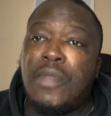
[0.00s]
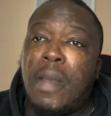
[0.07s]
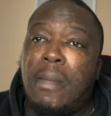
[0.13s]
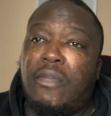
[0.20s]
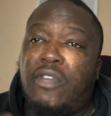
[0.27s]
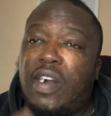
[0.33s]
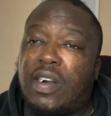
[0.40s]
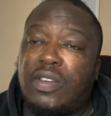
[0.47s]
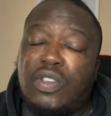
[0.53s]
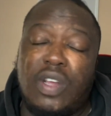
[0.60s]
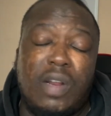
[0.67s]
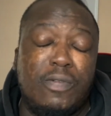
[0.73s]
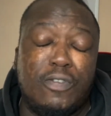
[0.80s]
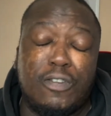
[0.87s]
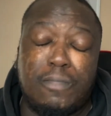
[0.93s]
Before I continue,
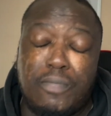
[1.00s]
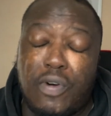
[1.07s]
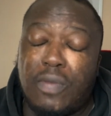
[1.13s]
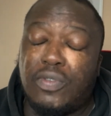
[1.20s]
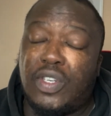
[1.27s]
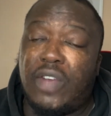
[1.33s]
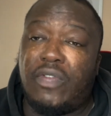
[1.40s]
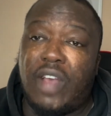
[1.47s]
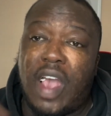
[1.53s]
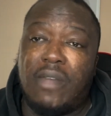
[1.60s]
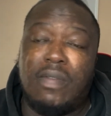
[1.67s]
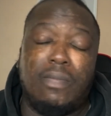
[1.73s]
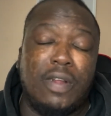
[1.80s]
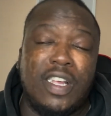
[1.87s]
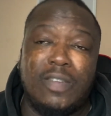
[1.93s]
let me just promise you, if you
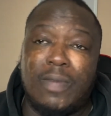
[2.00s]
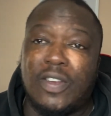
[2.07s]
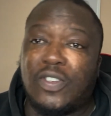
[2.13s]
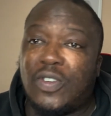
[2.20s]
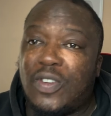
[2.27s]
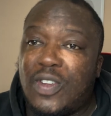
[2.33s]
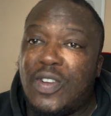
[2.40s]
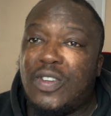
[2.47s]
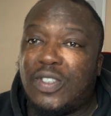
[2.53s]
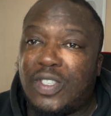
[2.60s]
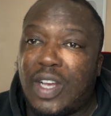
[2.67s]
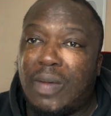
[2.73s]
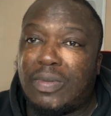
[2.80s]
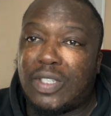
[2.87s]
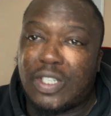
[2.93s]
haven't, please make sure you
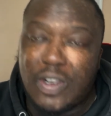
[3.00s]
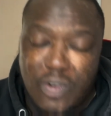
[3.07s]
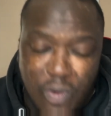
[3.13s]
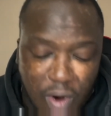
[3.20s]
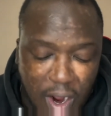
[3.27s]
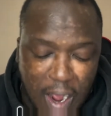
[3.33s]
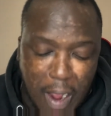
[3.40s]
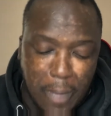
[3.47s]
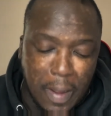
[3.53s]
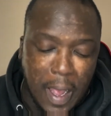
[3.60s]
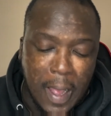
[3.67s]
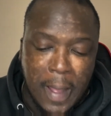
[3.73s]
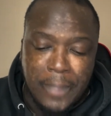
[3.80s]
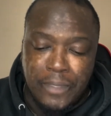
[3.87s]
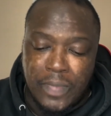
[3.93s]
subscribe
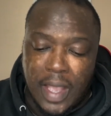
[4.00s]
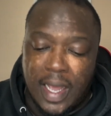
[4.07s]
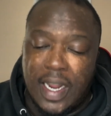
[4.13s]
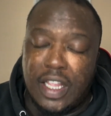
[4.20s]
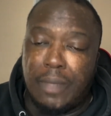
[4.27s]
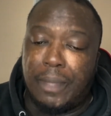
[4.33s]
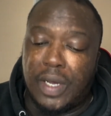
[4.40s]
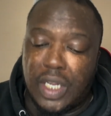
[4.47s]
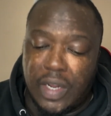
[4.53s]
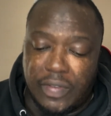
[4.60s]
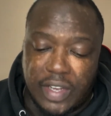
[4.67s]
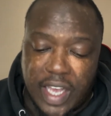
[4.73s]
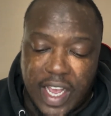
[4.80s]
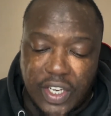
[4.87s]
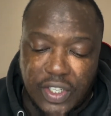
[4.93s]
and hit the bell
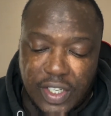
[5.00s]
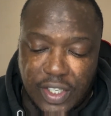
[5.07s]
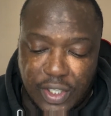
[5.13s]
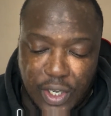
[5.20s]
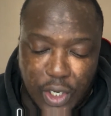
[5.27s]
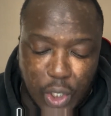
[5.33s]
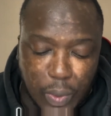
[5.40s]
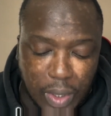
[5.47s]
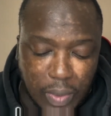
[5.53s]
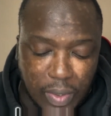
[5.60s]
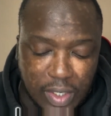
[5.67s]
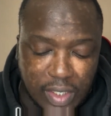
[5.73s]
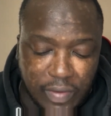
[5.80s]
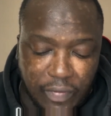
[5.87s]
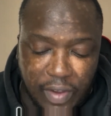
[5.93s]
notification so you know when I
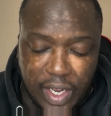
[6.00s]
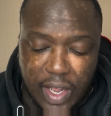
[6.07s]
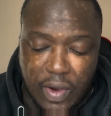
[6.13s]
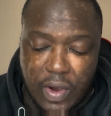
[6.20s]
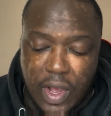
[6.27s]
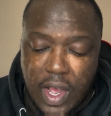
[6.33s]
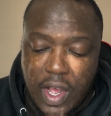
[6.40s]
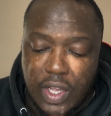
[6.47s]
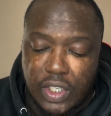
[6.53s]
release a video.